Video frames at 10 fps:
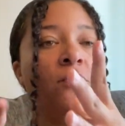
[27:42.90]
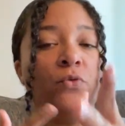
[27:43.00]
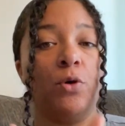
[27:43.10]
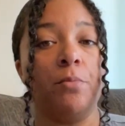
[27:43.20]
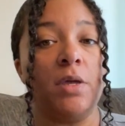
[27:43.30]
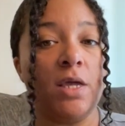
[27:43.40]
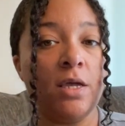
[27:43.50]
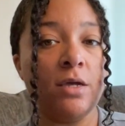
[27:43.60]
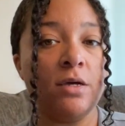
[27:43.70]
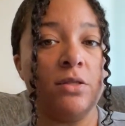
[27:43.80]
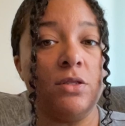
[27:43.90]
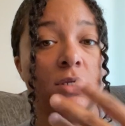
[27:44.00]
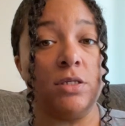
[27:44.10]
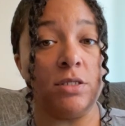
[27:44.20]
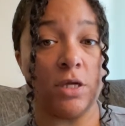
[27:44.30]
For me,
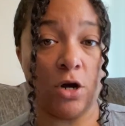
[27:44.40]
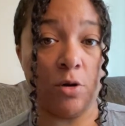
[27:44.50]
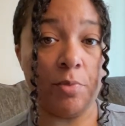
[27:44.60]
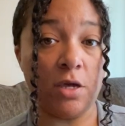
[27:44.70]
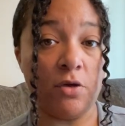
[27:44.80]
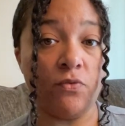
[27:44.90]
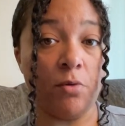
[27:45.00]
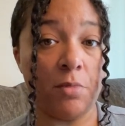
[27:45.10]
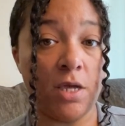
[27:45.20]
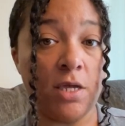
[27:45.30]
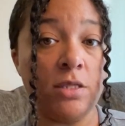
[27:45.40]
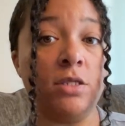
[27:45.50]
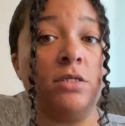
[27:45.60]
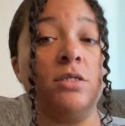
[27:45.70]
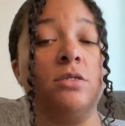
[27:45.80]
this is therapy. For me,
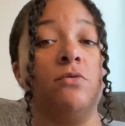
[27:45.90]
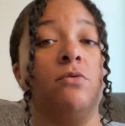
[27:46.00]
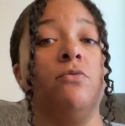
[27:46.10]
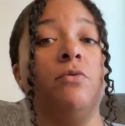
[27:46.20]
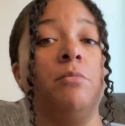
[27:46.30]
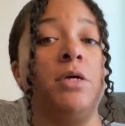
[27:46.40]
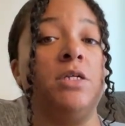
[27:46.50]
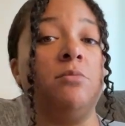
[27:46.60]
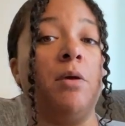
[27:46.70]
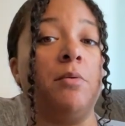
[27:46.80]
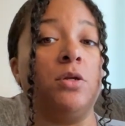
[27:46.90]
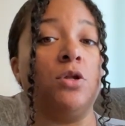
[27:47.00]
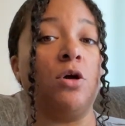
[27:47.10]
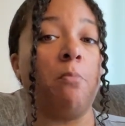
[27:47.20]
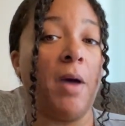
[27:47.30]
this is for me to be able to
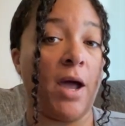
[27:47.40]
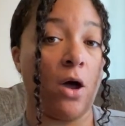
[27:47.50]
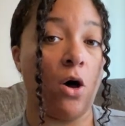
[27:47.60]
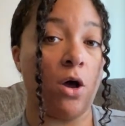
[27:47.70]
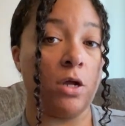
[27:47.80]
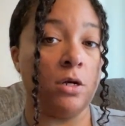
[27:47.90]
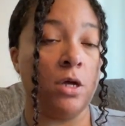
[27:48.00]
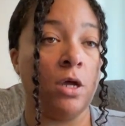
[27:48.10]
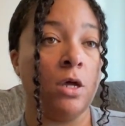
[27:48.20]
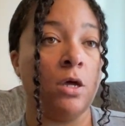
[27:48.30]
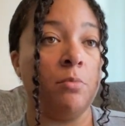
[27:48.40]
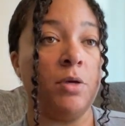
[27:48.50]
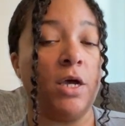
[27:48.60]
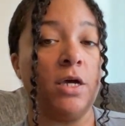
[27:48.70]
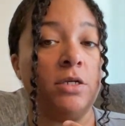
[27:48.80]
look back on
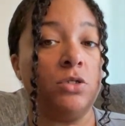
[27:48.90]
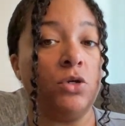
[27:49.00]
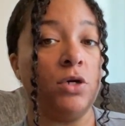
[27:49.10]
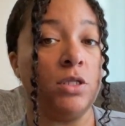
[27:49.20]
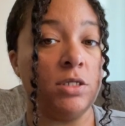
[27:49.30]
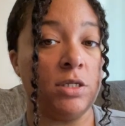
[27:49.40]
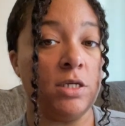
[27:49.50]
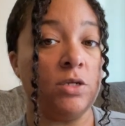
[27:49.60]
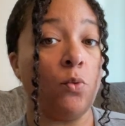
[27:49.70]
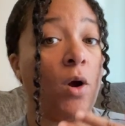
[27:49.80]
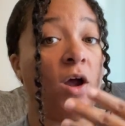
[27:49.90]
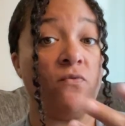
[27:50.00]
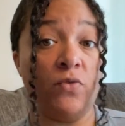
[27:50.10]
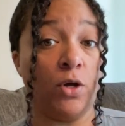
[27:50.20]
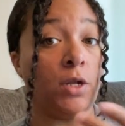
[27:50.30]
because during the season where I
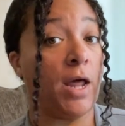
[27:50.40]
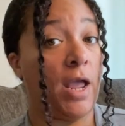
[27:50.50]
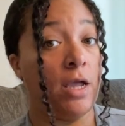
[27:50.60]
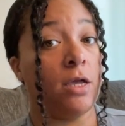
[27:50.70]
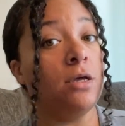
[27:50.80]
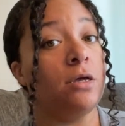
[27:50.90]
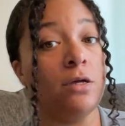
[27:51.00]
feel like